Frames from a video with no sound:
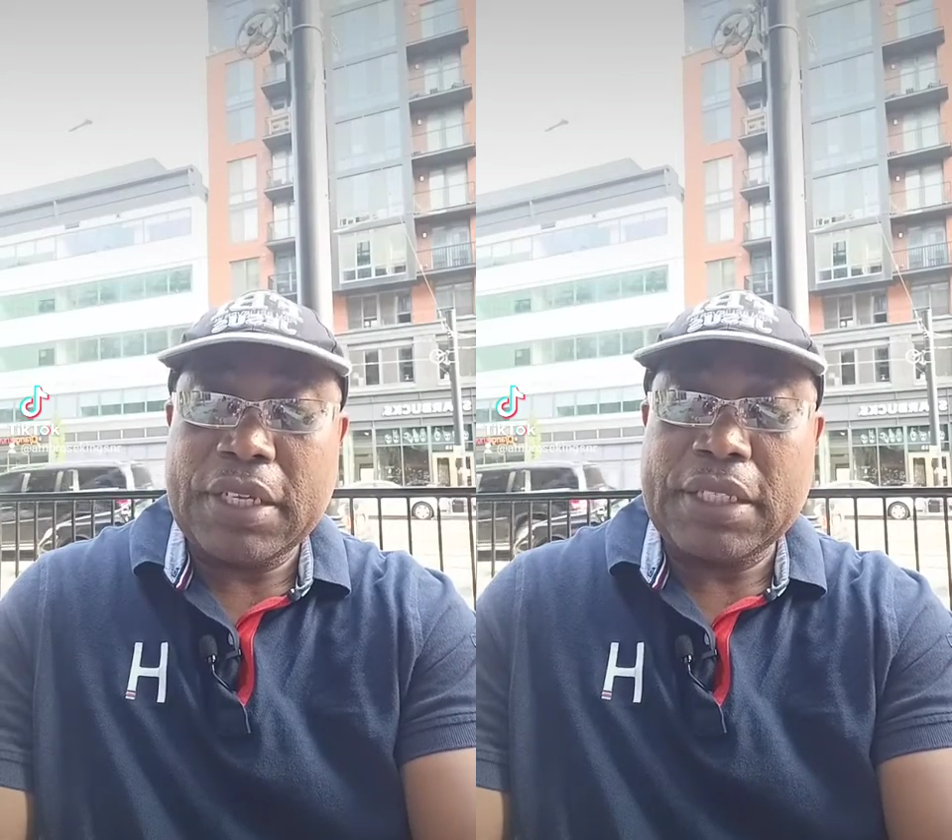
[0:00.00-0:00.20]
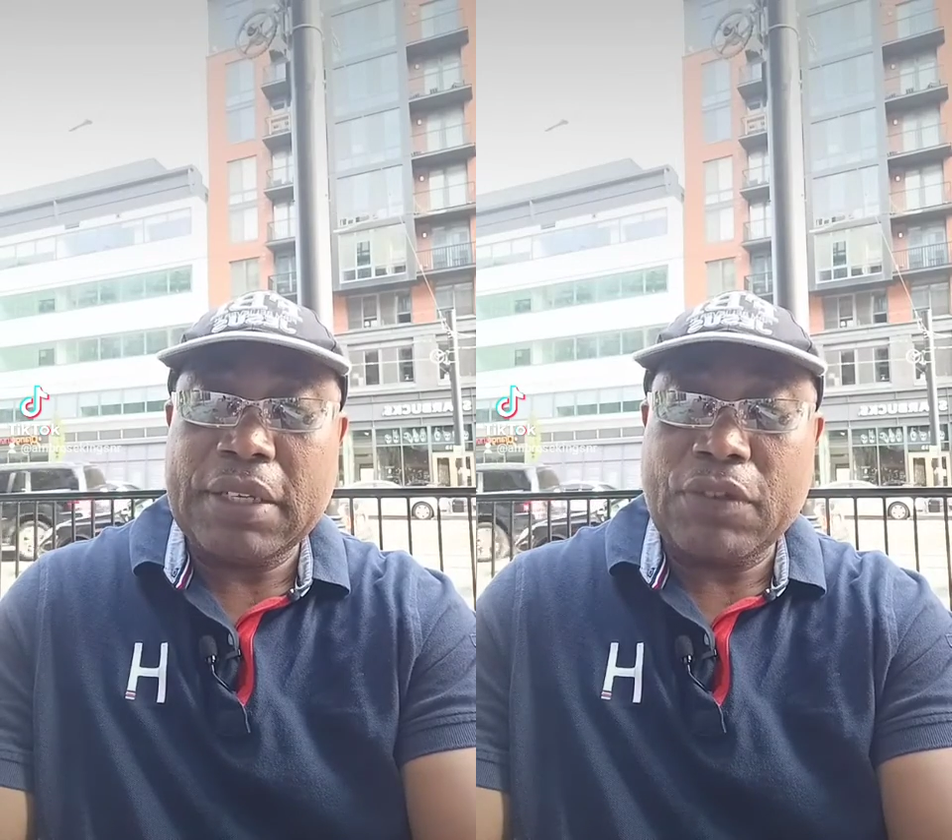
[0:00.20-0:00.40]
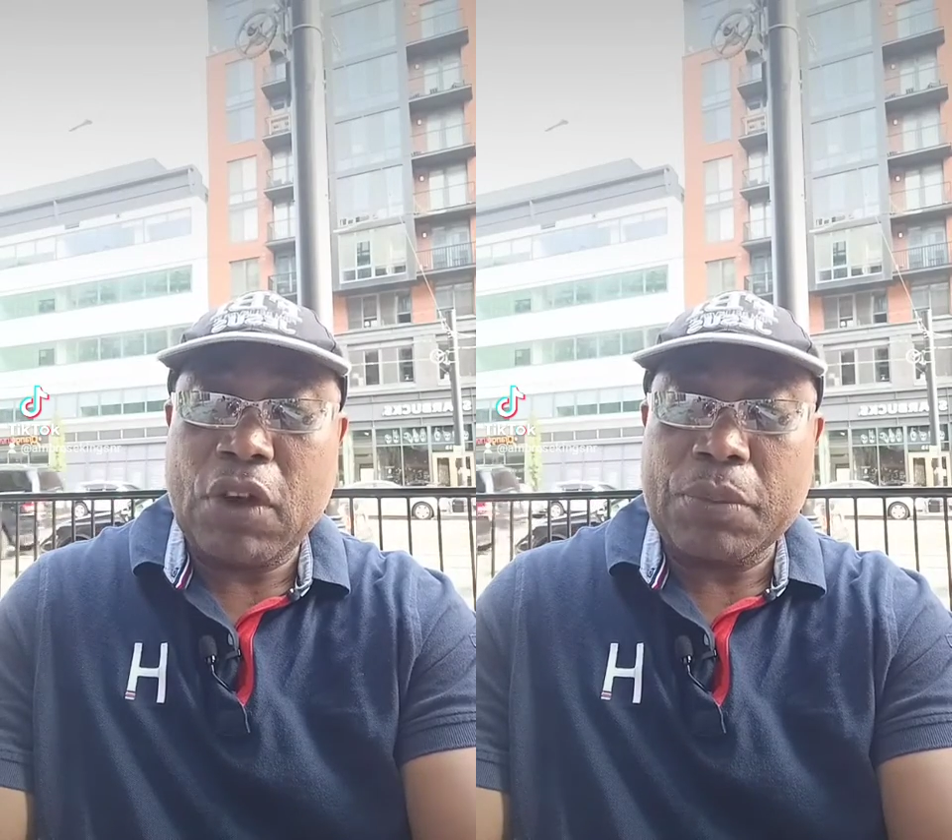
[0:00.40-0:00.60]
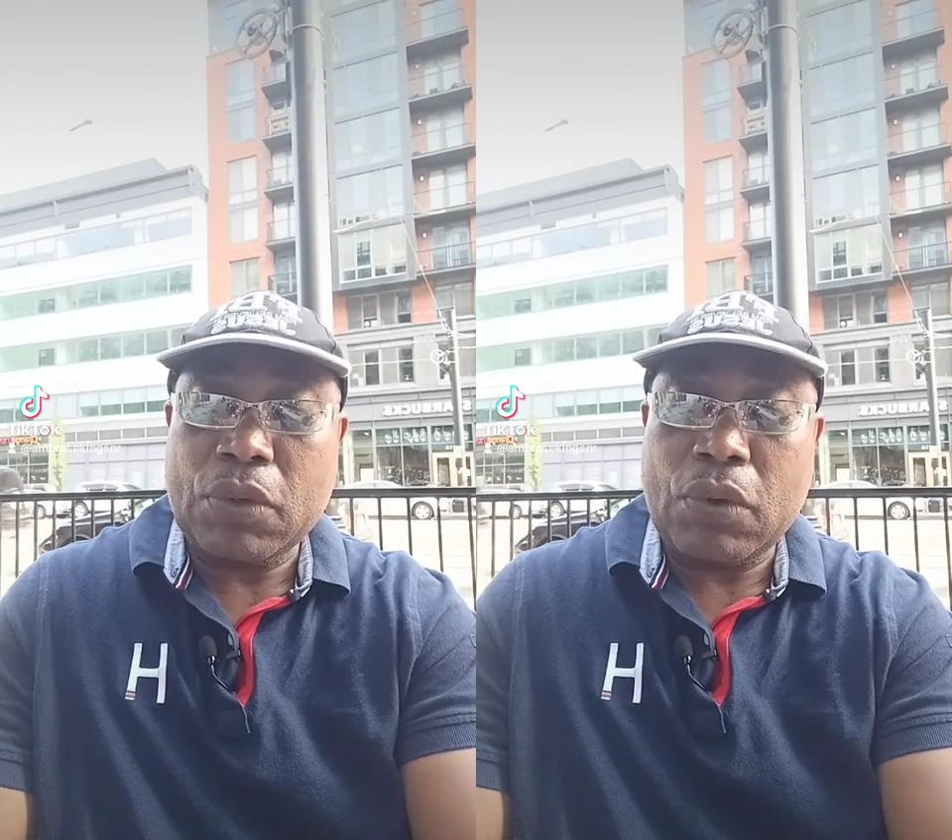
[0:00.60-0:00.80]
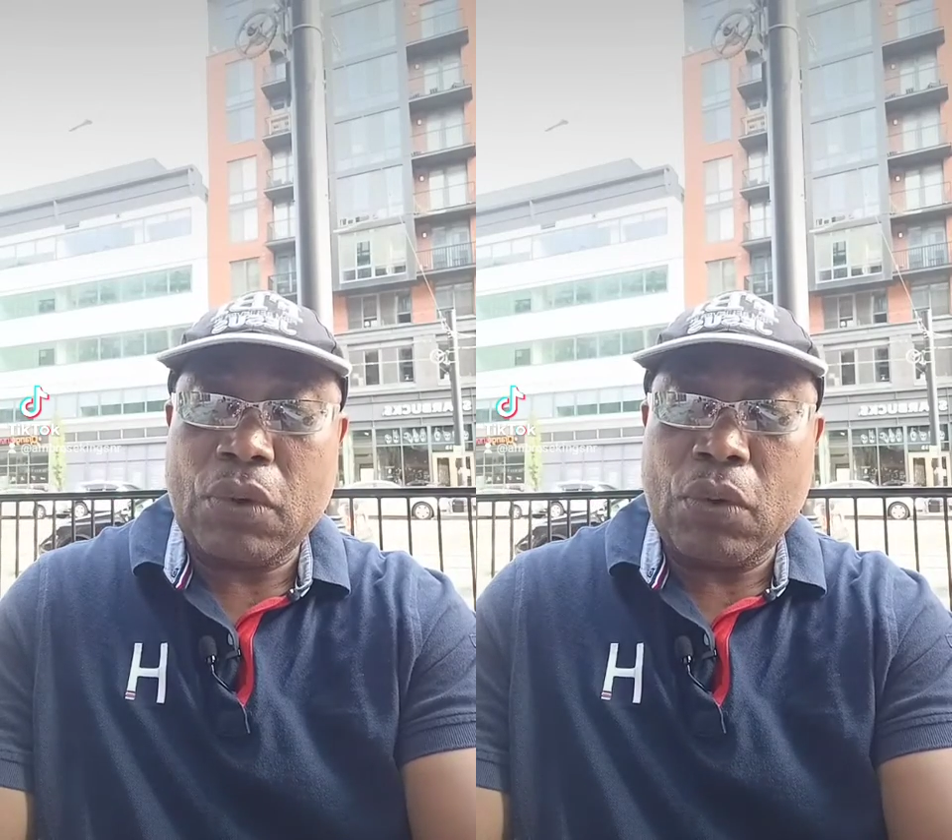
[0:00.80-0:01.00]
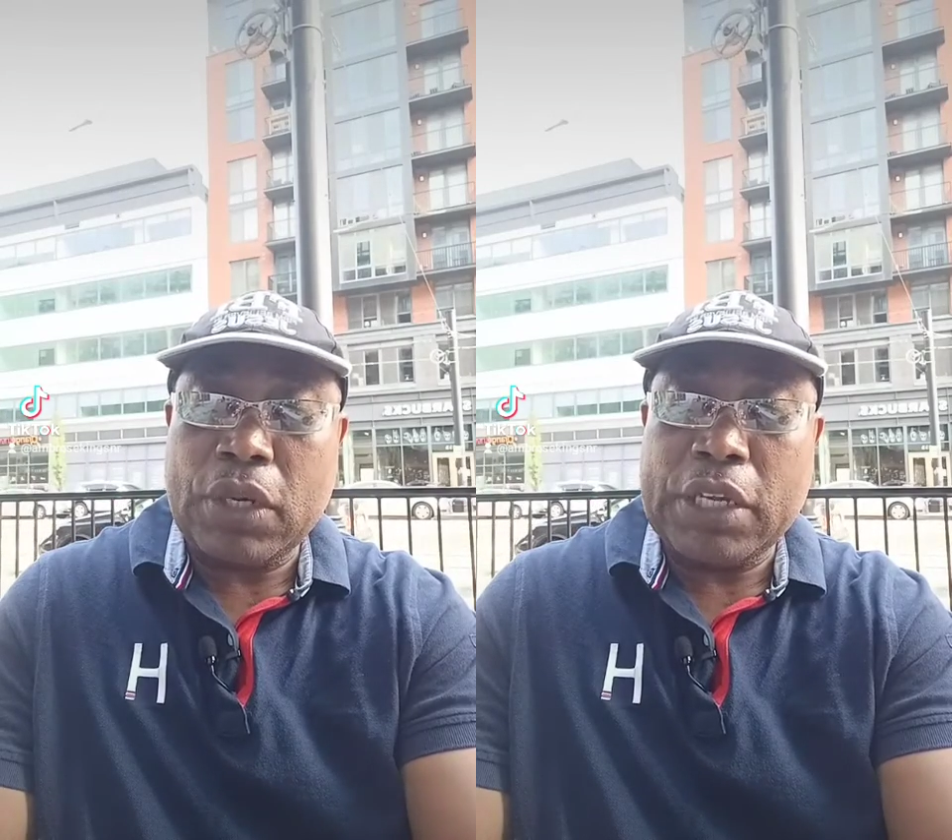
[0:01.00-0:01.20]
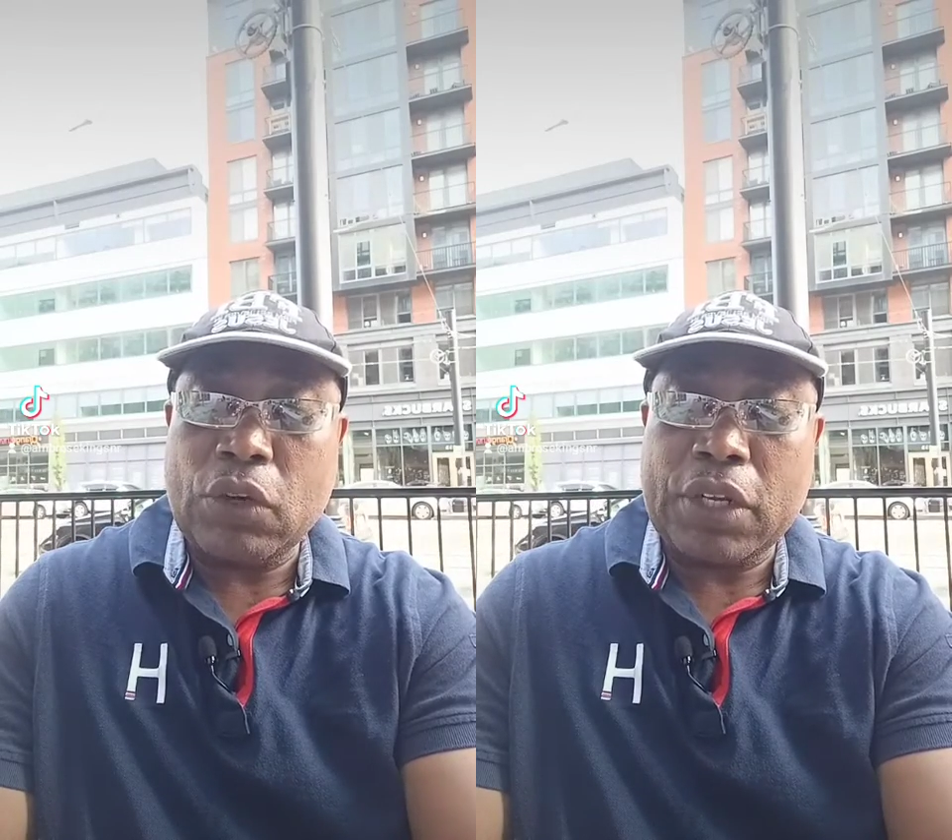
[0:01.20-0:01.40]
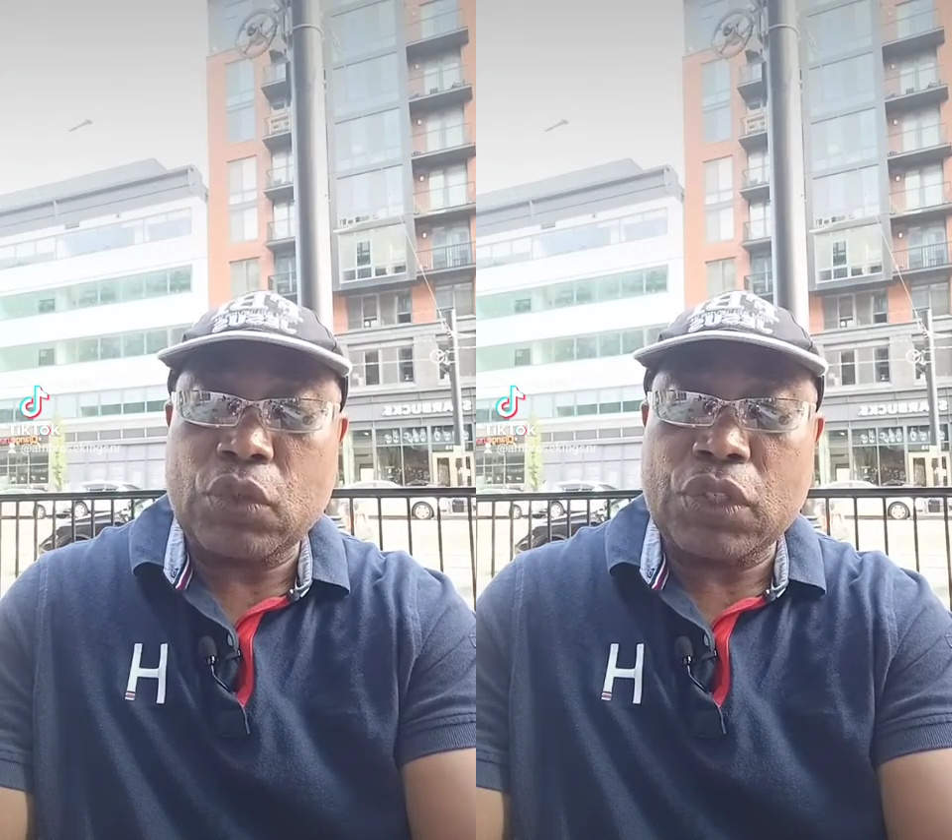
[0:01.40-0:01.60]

It said the thief comes only in order